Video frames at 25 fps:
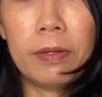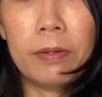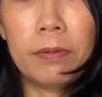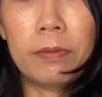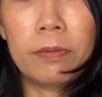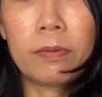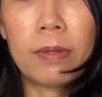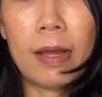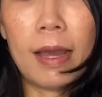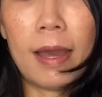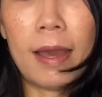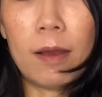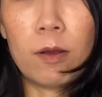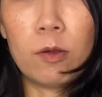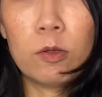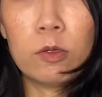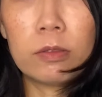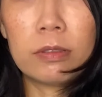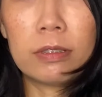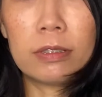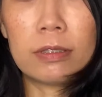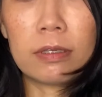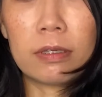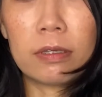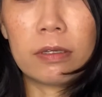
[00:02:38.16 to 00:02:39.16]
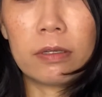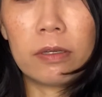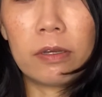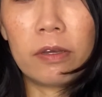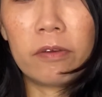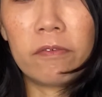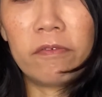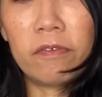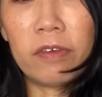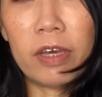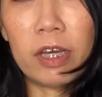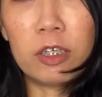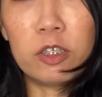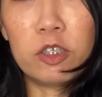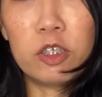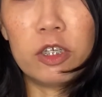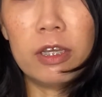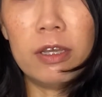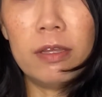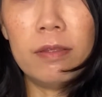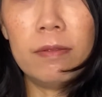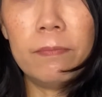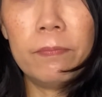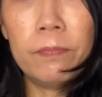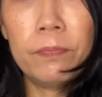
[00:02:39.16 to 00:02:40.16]
house of
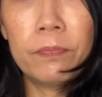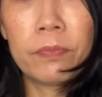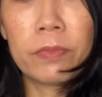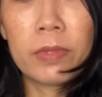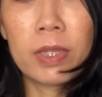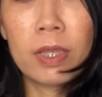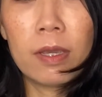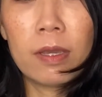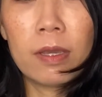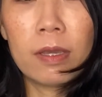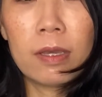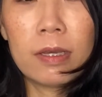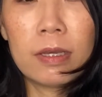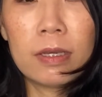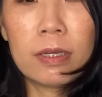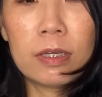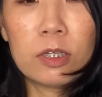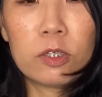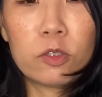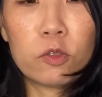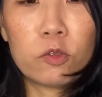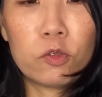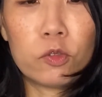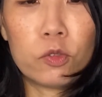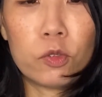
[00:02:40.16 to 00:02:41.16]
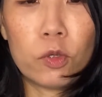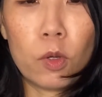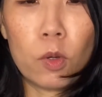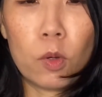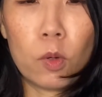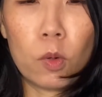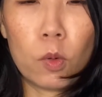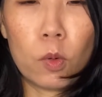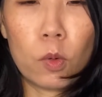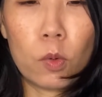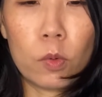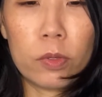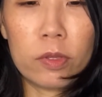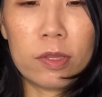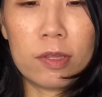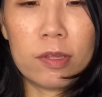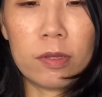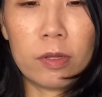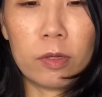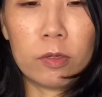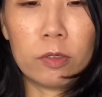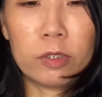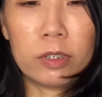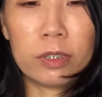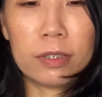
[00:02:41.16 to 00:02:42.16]
fashion. So,
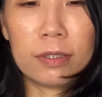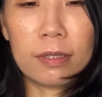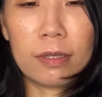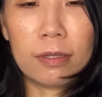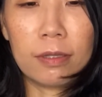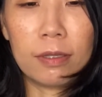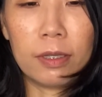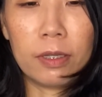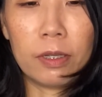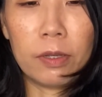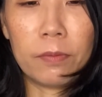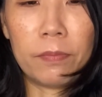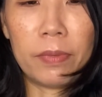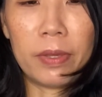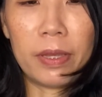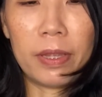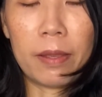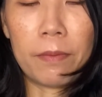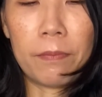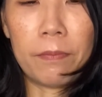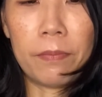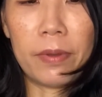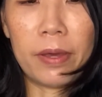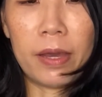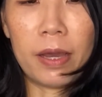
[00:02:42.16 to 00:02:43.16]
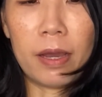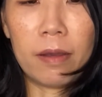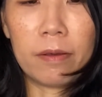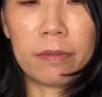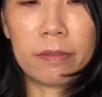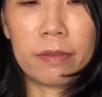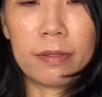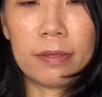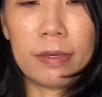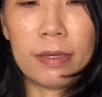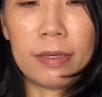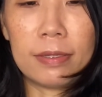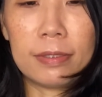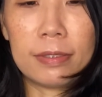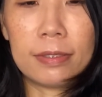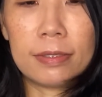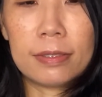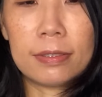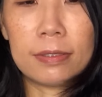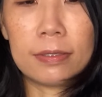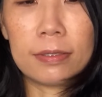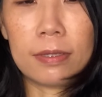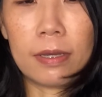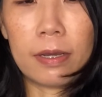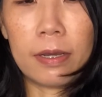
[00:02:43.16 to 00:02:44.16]
just a little bit about
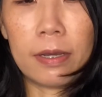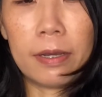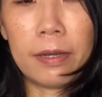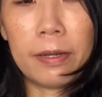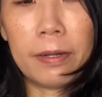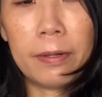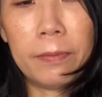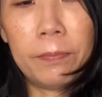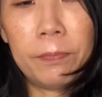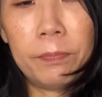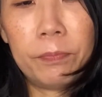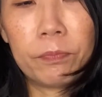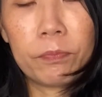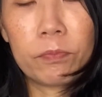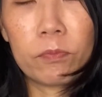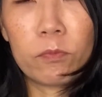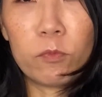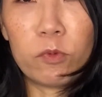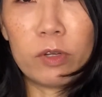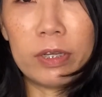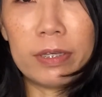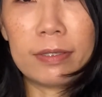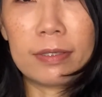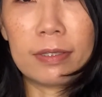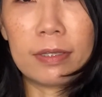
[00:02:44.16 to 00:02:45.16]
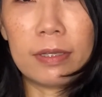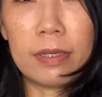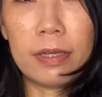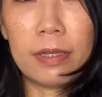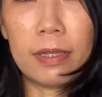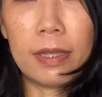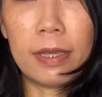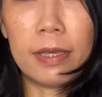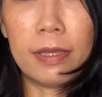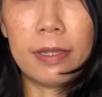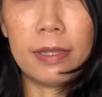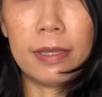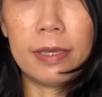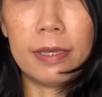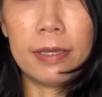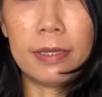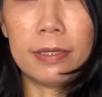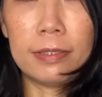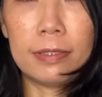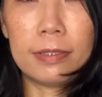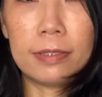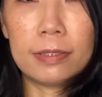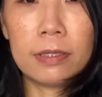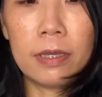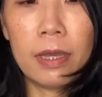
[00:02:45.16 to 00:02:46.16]
this bracelet. It
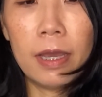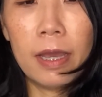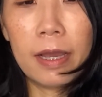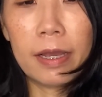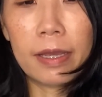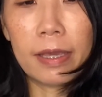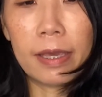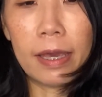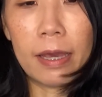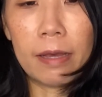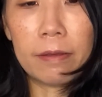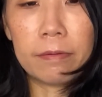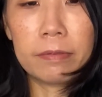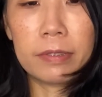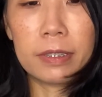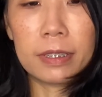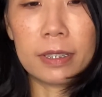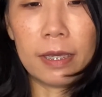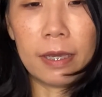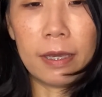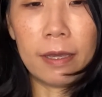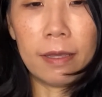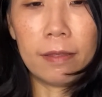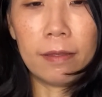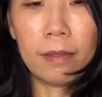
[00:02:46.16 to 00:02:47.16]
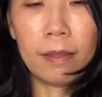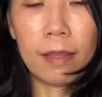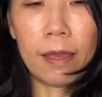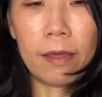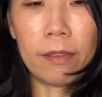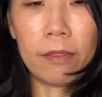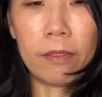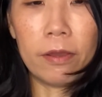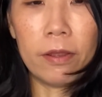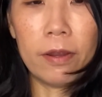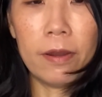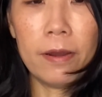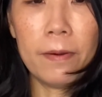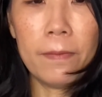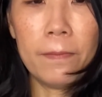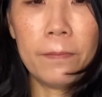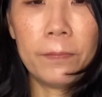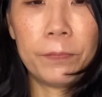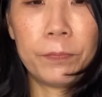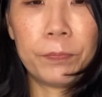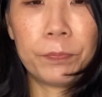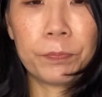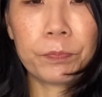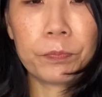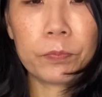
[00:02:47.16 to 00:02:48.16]
is calfskin leather,
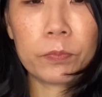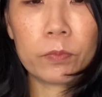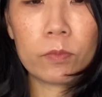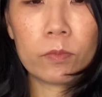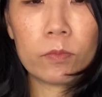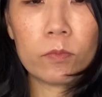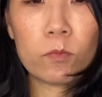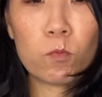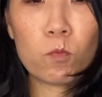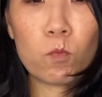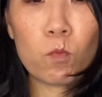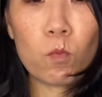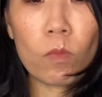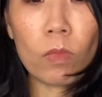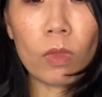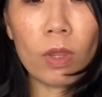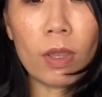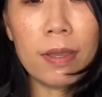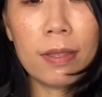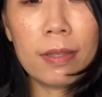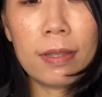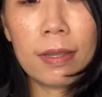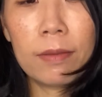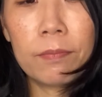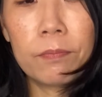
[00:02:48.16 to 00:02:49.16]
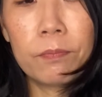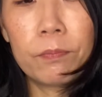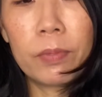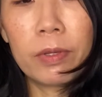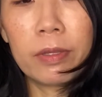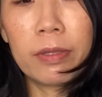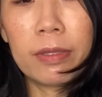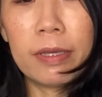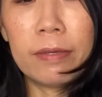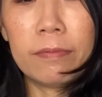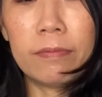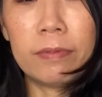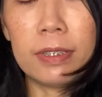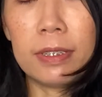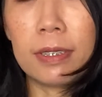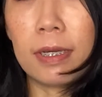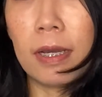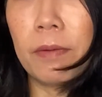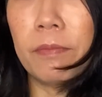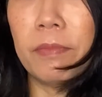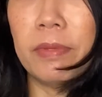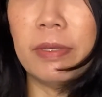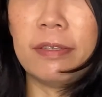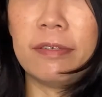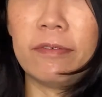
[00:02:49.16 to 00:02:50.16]
and I believe they
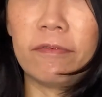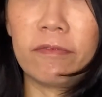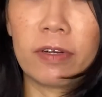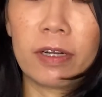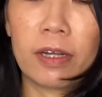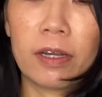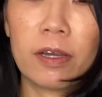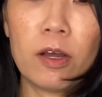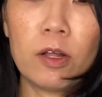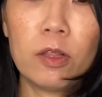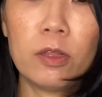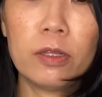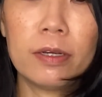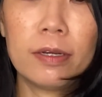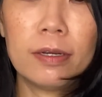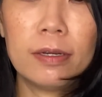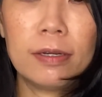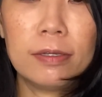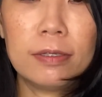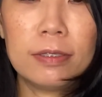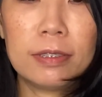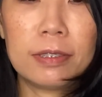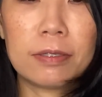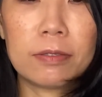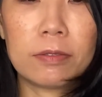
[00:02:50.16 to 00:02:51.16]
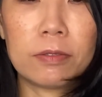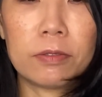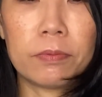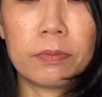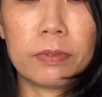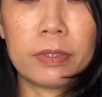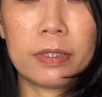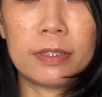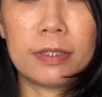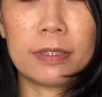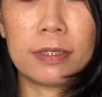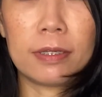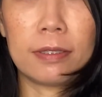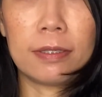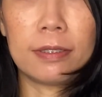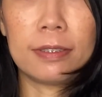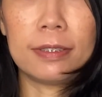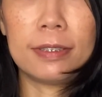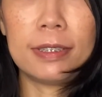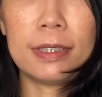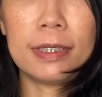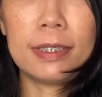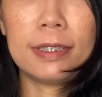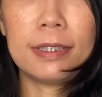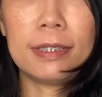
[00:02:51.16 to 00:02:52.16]
come in different colors, depends on the
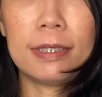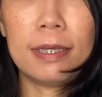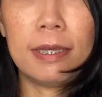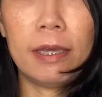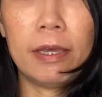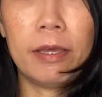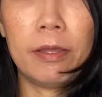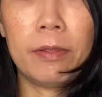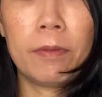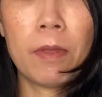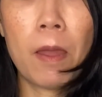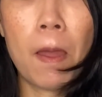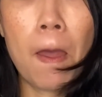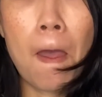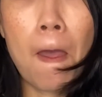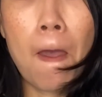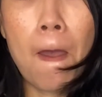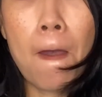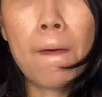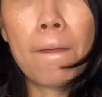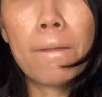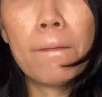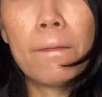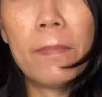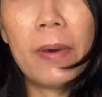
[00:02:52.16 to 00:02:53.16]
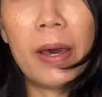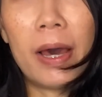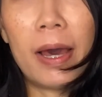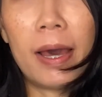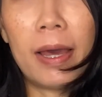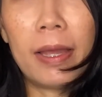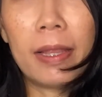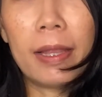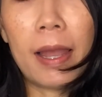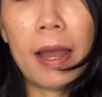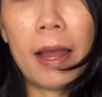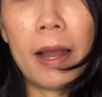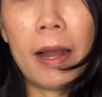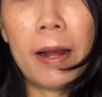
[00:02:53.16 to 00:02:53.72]
season, but